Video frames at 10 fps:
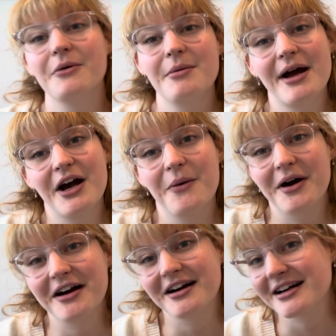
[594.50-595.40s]
of my
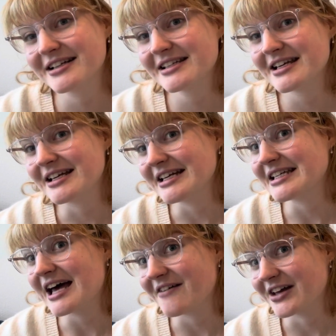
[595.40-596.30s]
coworkers is
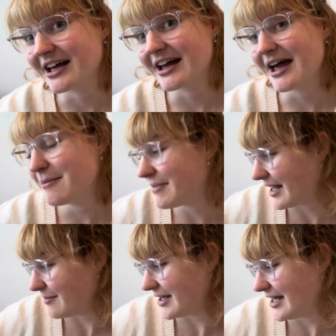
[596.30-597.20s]
having a
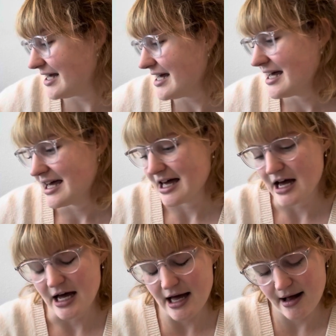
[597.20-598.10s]
baby.
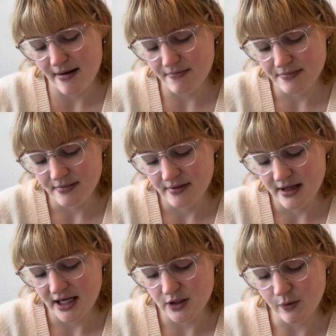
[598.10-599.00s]

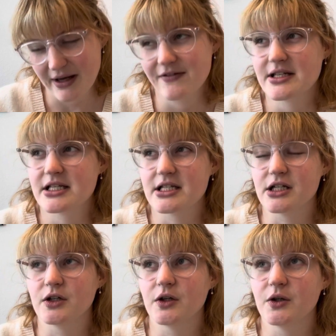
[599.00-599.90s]
His wife is
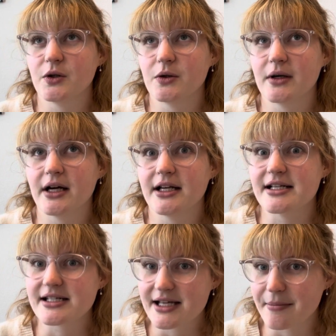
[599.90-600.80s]
due in
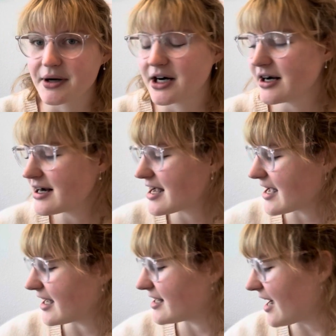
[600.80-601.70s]
December,
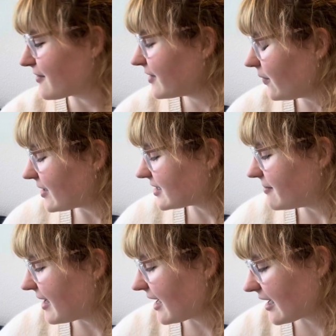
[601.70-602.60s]
and I really want to
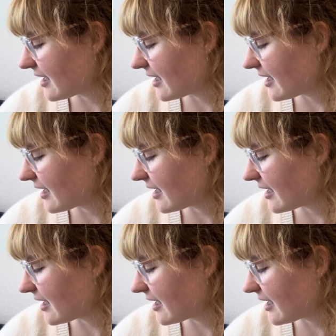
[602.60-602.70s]
make